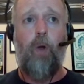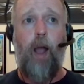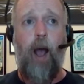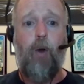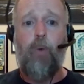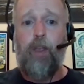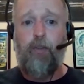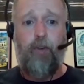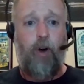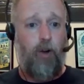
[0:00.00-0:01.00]
how we
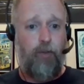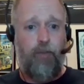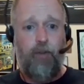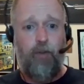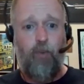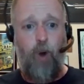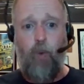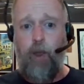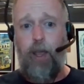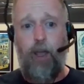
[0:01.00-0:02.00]
evolved, where
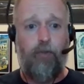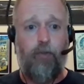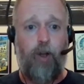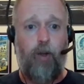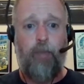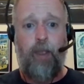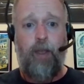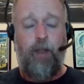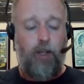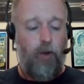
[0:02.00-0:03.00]
we came from,
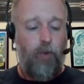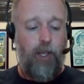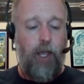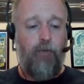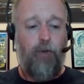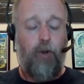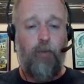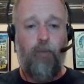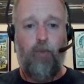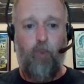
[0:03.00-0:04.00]
we came
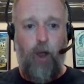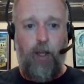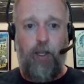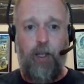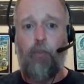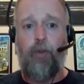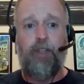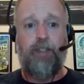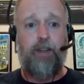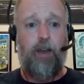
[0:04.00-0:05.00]
from waking up with
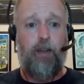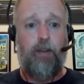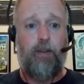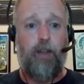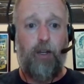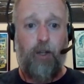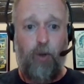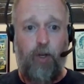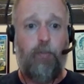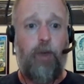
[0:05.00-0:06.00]
the sun and
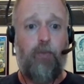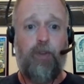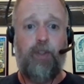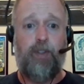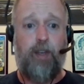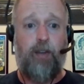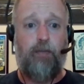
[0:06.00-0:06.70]
going to bed with the sun.